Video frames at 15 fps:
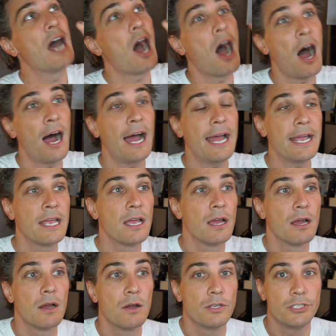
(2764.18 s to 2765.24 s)
I
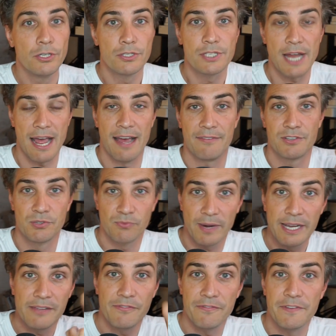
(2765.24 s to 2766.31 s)
used to have to
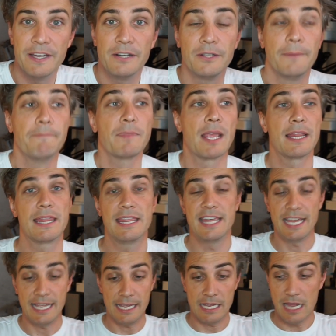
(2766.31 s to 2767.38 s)
refill
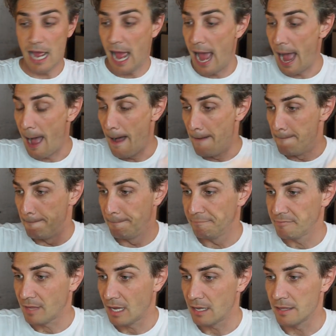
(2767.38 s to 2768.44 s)
the
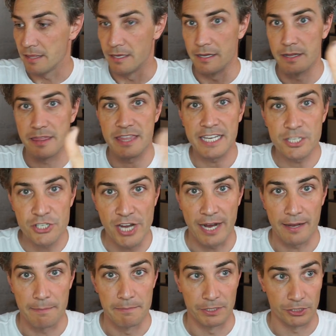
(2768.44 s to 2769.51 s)
thick
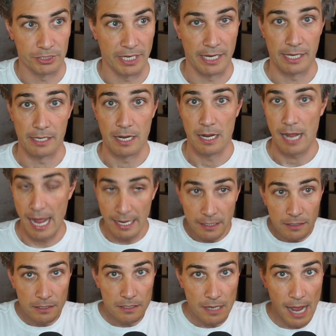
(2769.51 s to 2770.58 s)
shake machine.
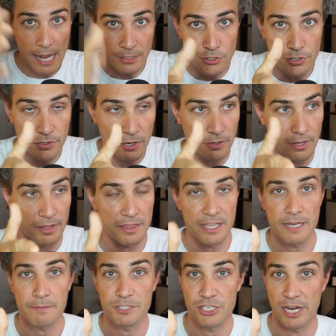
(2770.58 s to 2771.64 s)
And as you know, the
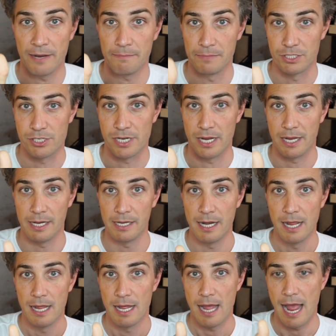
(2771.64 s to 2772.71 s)
thick shake machine
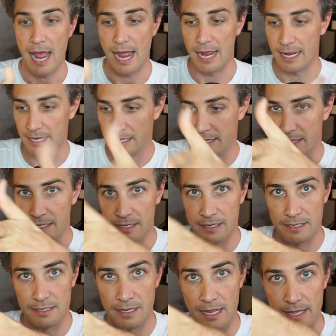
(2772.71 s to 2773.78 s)
and
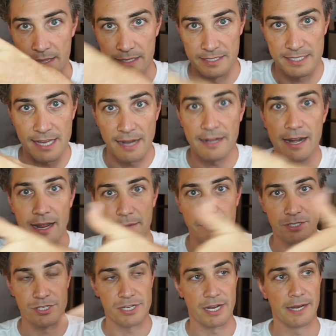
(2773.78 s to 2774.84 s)
the sundae
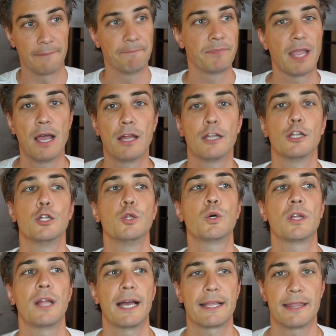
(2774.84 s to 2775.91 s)
machine
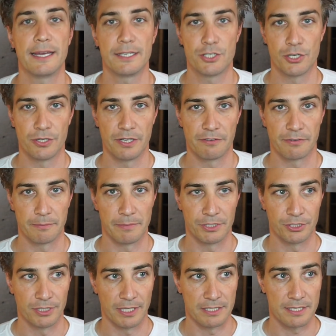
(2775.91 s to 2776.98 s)
look like they're two different
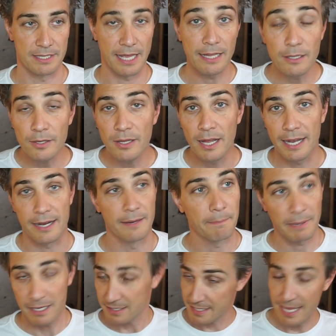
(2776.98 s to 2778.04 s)
machines. And they look like it
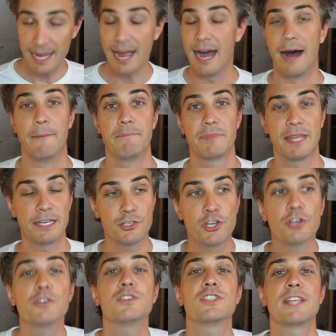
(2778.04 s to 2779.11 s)
because they are. They're
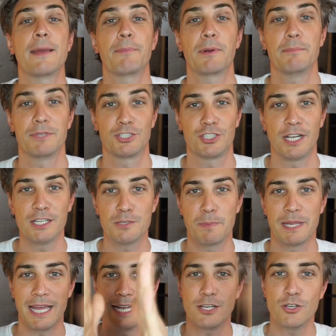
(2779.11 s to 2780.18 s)
two separate machines,
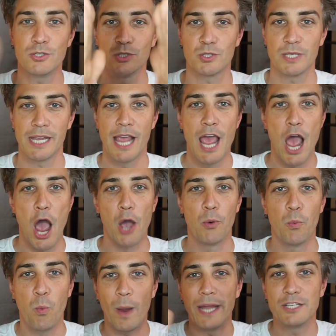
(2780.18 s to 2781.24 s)
but they usually are
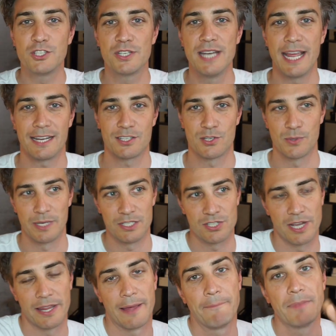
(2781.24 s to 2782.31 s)
wedged next to each
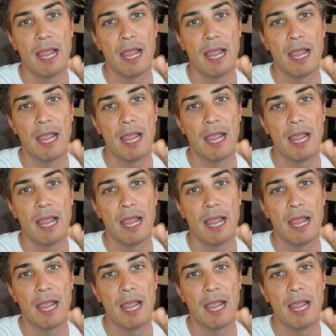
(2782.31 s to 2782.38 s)
other.